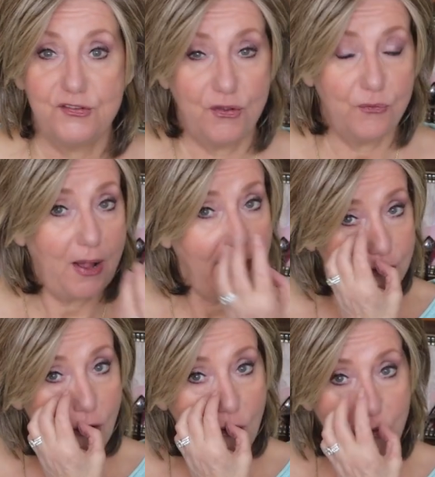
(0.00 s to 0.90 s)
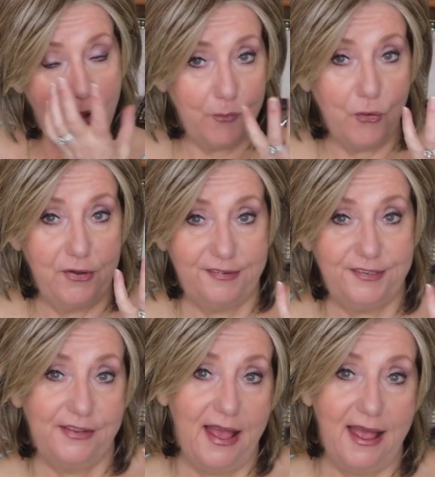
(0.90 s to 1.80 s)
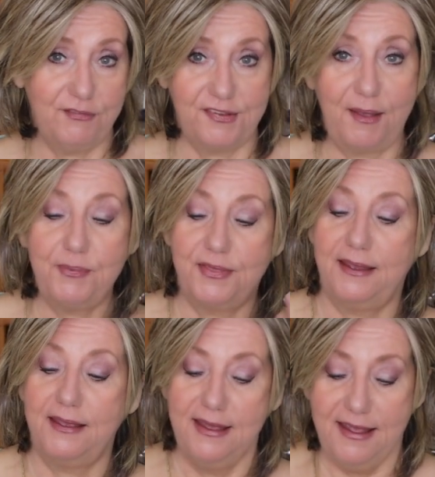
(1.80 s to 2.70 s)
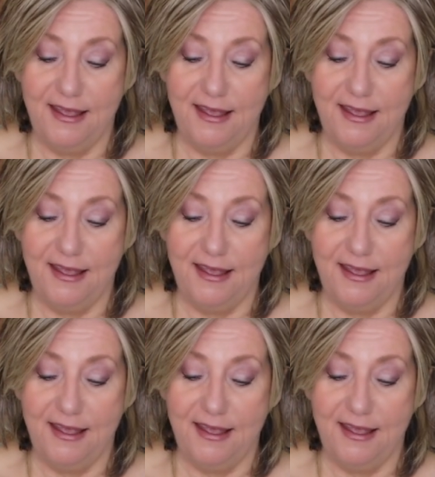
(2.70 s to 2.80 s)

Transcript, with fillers: So I know I'm going to still have something.